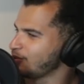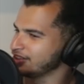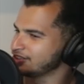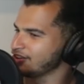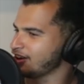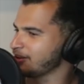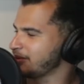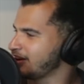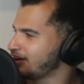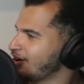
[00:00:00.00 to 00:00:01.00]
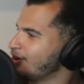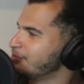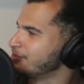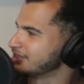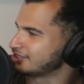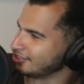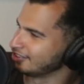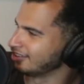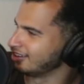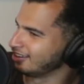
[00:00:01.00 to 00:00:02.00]
When they talk about, oh,
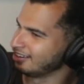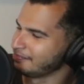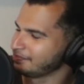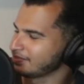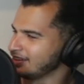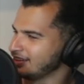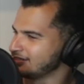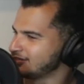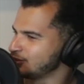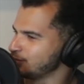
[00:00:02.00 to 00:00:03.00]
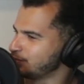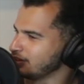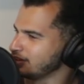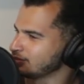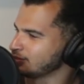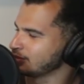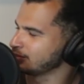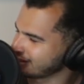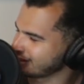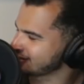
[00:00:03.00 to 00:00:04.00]
Mr.
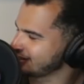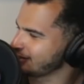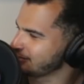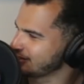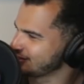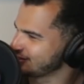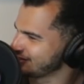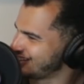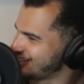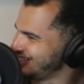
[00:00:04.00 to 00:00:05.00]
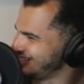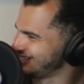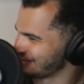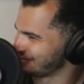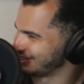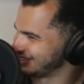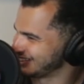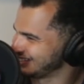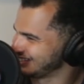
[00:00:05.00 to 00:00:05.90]
2. Actually, how big is your engine? 1.6 liter?